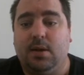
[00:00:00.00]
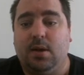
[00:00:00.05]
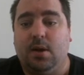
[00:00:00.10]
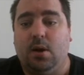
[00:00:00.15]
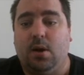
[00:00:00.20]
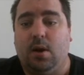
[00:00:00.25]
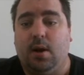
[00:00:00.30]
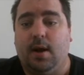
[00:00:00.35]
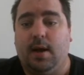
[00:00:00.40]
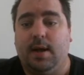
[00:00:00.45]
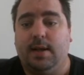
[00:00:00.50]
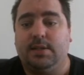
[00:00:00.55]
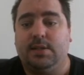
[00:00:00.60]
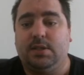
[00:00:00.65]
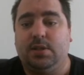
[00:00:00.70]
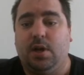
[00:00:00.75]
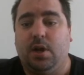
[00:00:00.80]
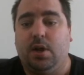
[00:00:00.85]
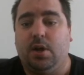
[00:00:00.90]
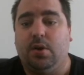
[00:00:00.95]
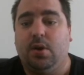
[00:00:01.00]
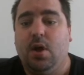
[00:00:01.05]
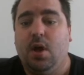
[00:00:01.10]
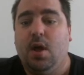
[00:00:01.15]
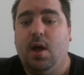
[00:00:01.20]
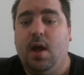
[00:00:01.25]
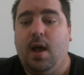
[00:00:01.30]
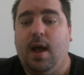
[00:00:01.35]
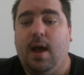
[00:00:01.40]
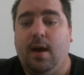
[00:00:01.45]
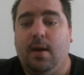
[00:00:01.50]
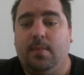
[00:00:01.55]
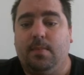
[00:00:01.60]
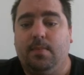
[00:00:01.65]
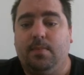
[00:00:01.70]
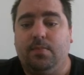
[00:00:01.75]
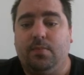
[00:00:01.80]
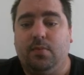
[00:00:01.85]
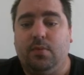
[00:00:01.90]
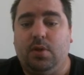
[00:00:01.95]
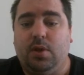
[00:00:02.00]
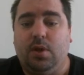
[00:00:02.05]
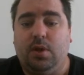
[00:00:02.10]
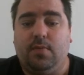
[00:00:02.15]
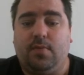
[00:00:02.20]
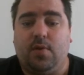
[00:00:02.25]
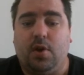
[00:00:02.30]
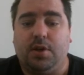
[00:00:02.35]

All right, so you've